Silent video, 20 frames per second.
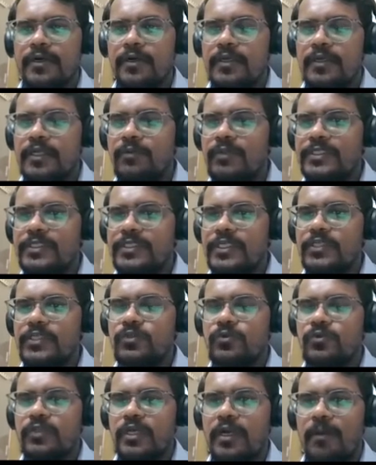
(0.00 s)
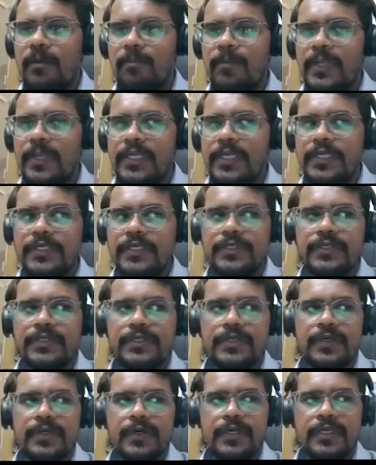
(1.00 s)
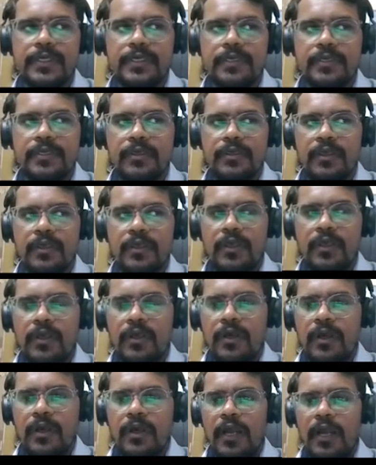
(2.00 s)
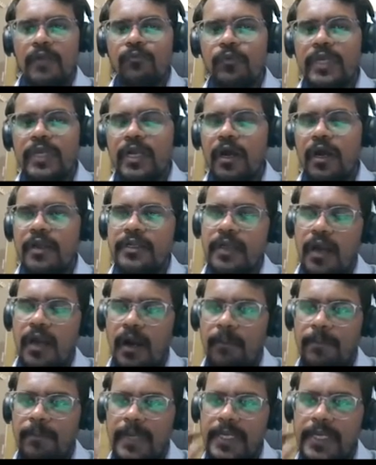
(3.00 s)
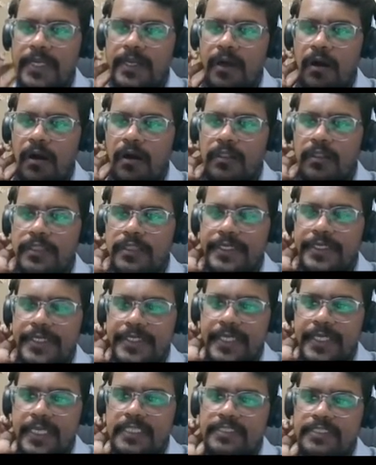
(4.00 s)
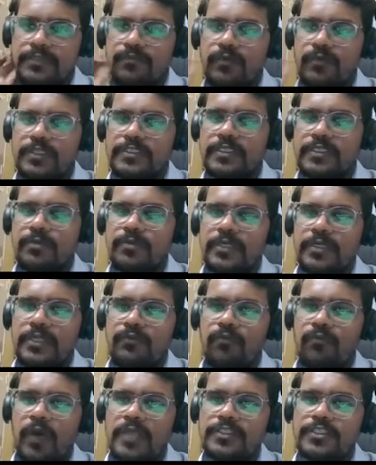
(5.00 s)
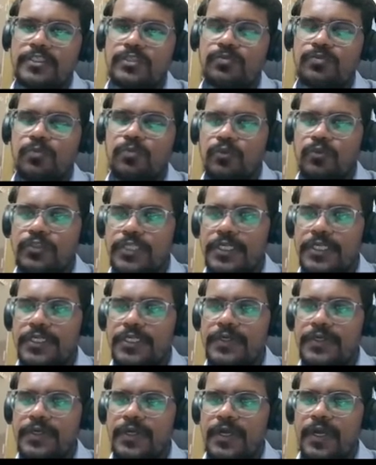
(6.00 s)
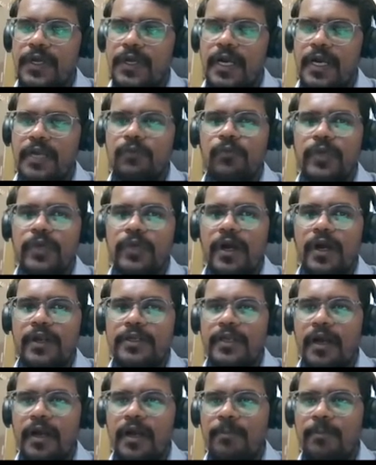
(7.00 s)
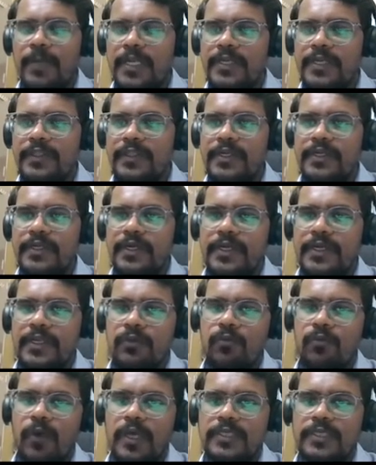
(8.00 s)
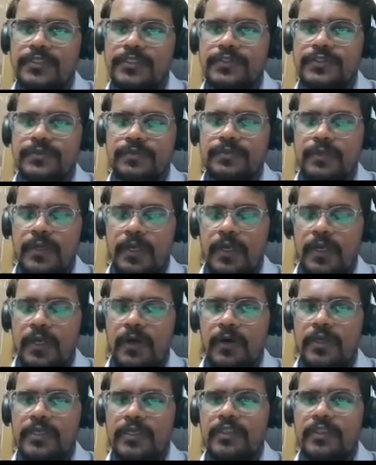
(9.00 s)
it will change to the complete. Okay. And we can't amend all the details once the invoice is posted, and we can't amend that invoice. Okay.